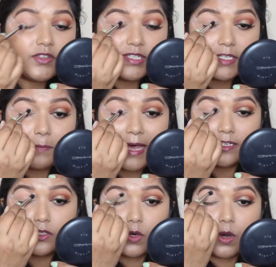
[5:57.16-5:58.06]
just
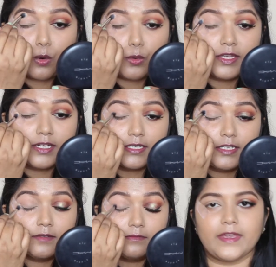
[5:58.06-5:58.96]
pat it all over the
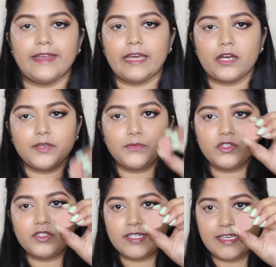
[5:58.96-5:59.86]
lid. And now I'm
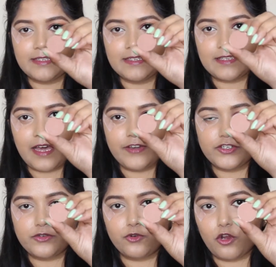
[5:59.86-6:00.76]
going to take this
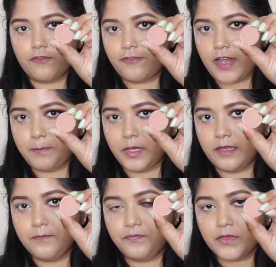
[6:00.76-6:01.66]
eyeshadow called
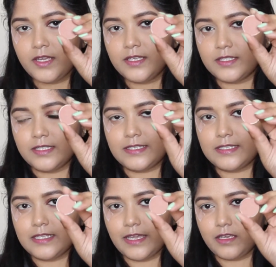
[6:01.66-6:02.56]
Frappe. This
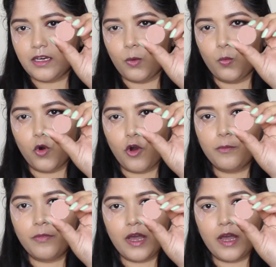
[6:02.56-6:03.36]
is like a warm